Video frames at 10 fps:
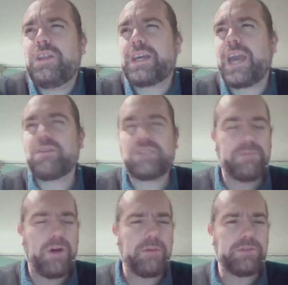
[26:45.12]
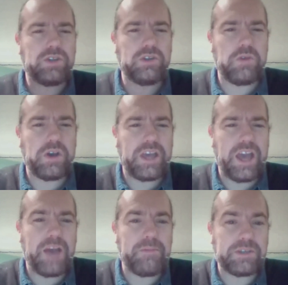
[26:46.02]
accounts departments couldn't work
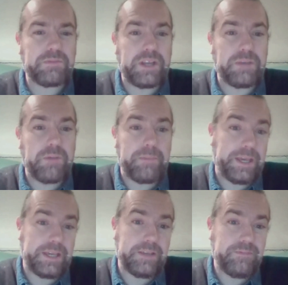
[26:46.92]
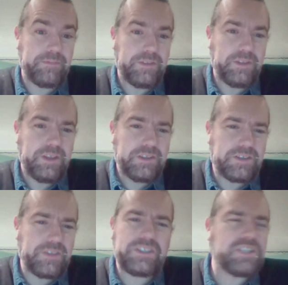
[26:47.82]
out how much money it might make.
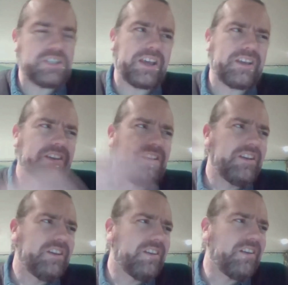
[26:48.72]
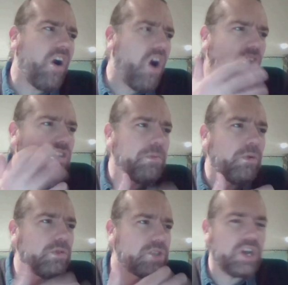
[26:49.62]
So this is like a
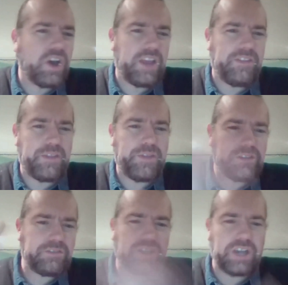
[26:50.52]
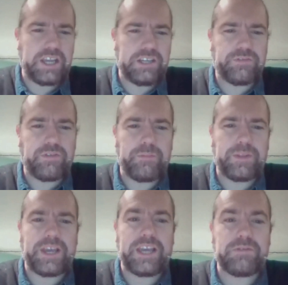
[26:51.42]
horrible sign that things have changed from
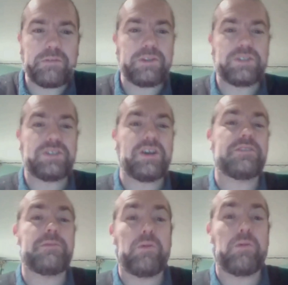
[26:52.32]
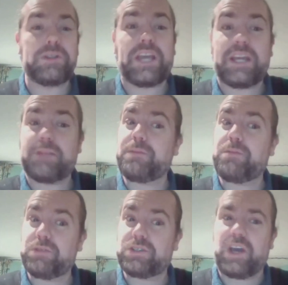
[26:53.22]
the days when we'd sign something like WizKid and
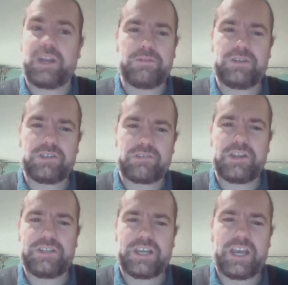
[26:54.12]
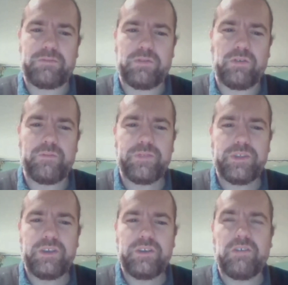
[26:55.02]
people would sign it, which is a crazy game,
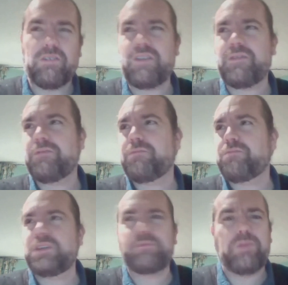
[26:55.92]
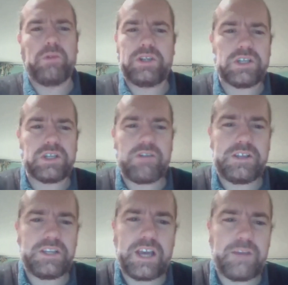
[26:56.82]
or even Whizball, which is a
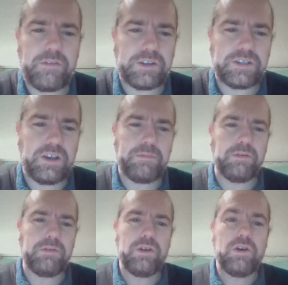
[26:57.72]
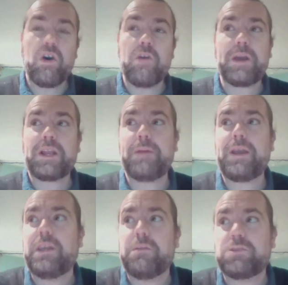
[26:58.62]
crazy game, for example, or Lo
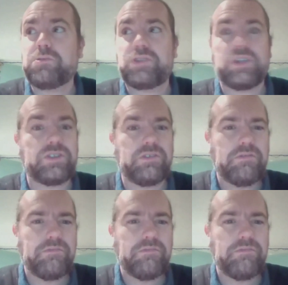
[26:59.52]
Mania, which was just